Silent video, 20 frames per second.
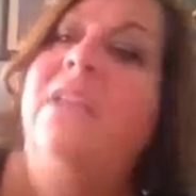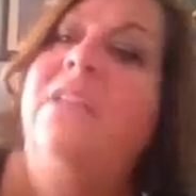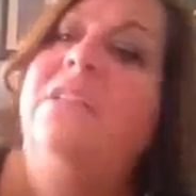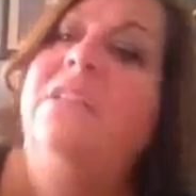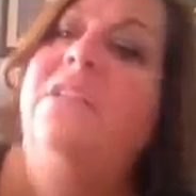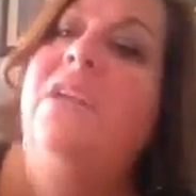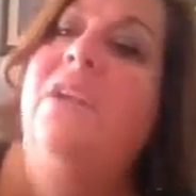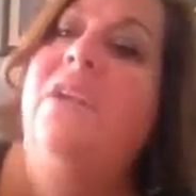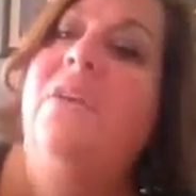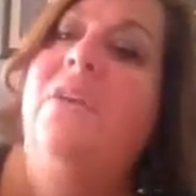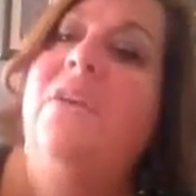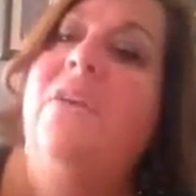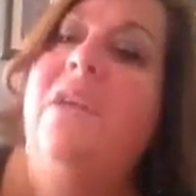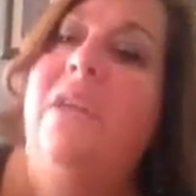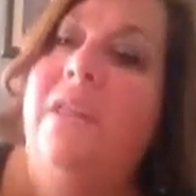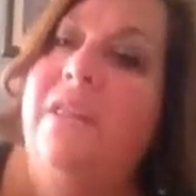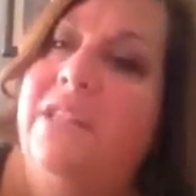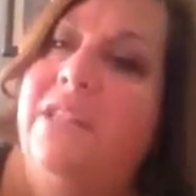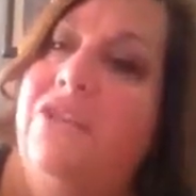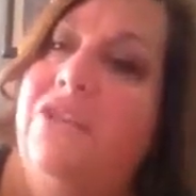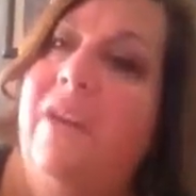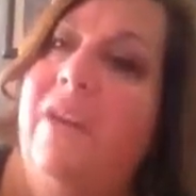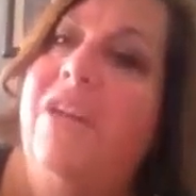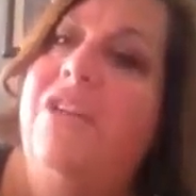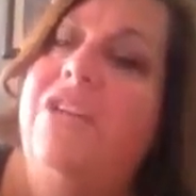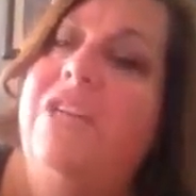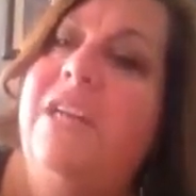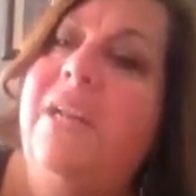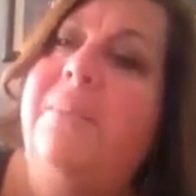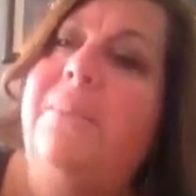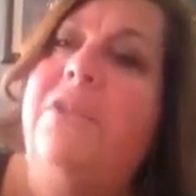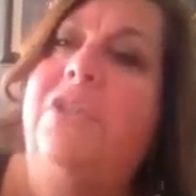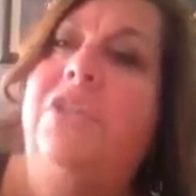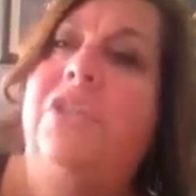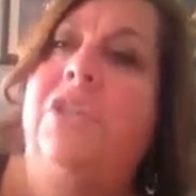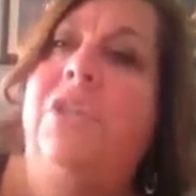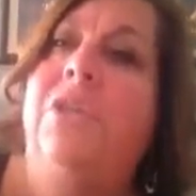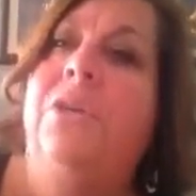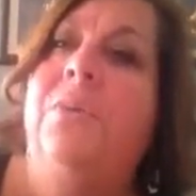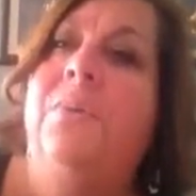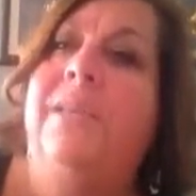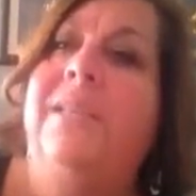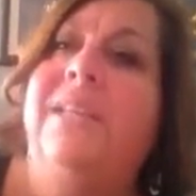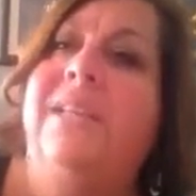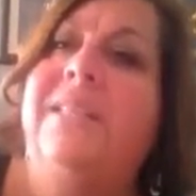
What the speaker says: So the strategy number 2 is